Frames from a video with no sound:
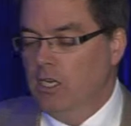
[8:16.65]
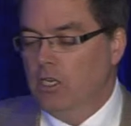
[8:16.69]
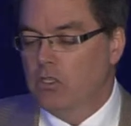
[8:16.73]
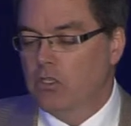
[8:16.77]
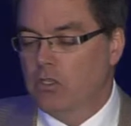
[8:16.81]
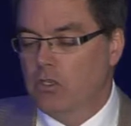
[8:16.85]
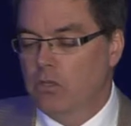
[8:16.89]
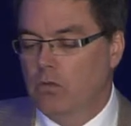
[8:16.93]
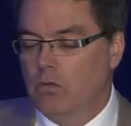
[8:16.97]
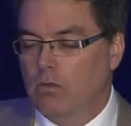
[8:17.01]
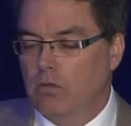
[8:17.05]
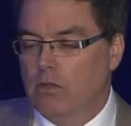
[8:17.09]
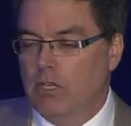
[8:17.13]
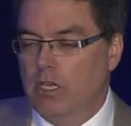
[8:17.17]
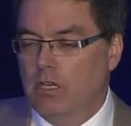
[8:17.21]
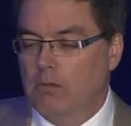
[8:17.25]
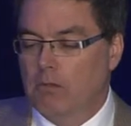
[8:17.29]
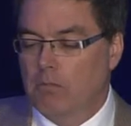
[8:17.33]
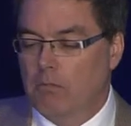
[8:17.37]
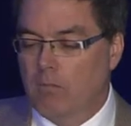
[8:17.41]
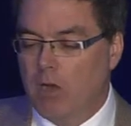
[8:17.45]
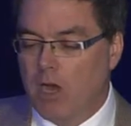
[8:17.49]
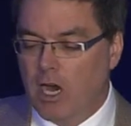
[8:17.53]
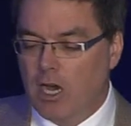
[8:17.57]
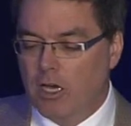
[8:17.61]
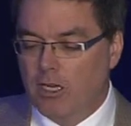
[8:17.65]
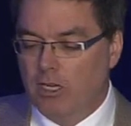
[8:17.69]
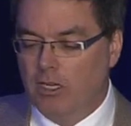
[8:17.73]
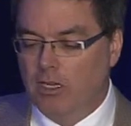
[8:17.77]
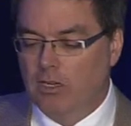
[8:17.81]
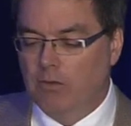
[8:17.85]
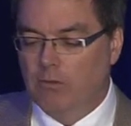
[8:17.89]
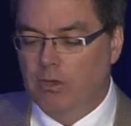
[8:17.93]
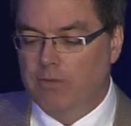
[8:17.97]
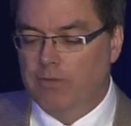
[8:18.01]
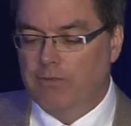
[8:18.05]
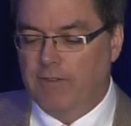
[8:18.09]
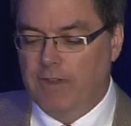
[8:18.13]
to the model,
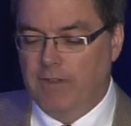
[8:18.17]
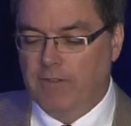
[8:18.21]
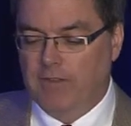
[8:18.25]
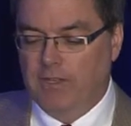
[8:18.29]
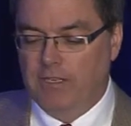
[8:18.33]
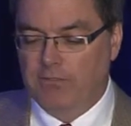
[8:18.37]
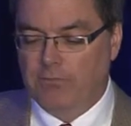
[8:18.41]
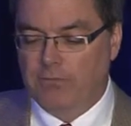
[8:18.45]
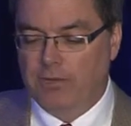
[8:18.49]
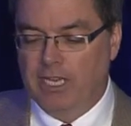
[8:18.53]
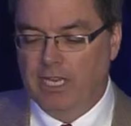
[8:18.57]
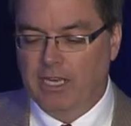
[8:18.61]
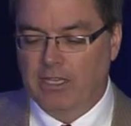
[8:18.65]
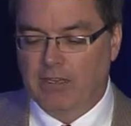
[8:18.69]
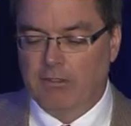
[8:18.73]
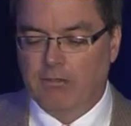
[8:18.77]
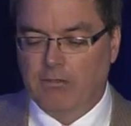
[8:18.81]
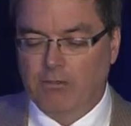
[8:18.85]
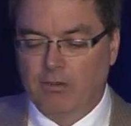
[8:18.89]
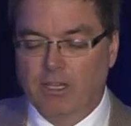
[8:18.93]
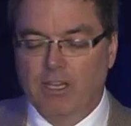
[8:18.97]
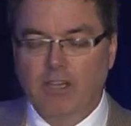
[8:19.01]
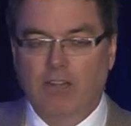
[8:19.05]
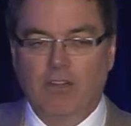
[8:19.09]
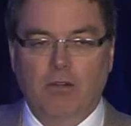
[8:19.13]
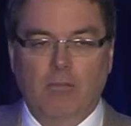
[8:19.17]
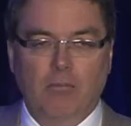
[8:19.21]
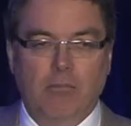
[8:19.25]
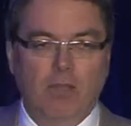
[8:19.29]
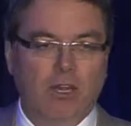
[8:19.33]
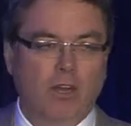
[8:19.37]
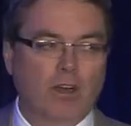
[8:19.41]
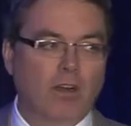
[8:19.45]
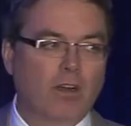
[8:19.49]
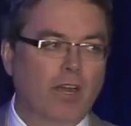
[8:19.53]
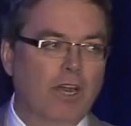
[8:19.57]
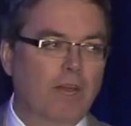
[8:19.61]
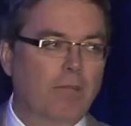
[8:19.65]
and we found that if we had a 300
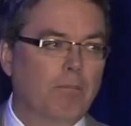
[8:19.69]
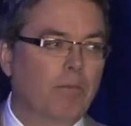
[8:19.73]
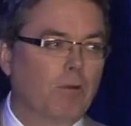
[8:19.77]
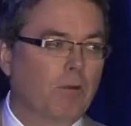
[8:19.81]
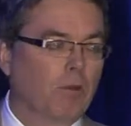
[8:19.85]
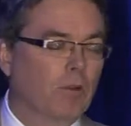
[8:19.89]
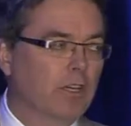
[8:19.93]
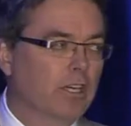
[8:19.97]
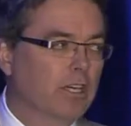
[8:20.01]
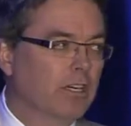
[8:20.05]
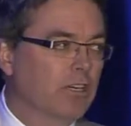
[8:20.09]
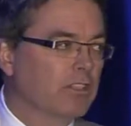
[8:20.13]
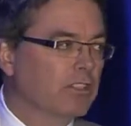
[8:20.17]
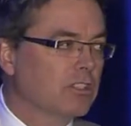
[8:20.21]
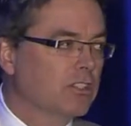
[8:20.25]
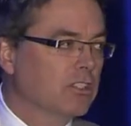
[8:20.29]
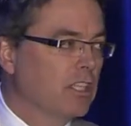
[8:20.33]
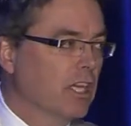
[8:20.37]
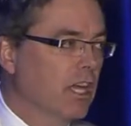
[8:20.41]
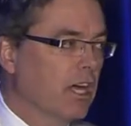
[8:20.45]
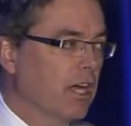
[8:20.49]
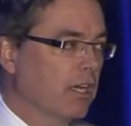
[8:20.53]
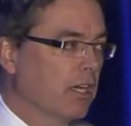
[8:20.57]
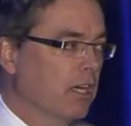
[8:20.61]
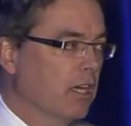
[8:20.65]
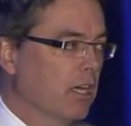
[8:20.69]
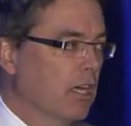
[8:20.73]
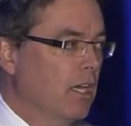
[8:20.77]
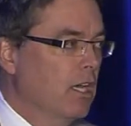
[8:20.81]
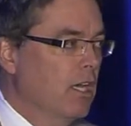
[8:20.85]
milligram per liter slug,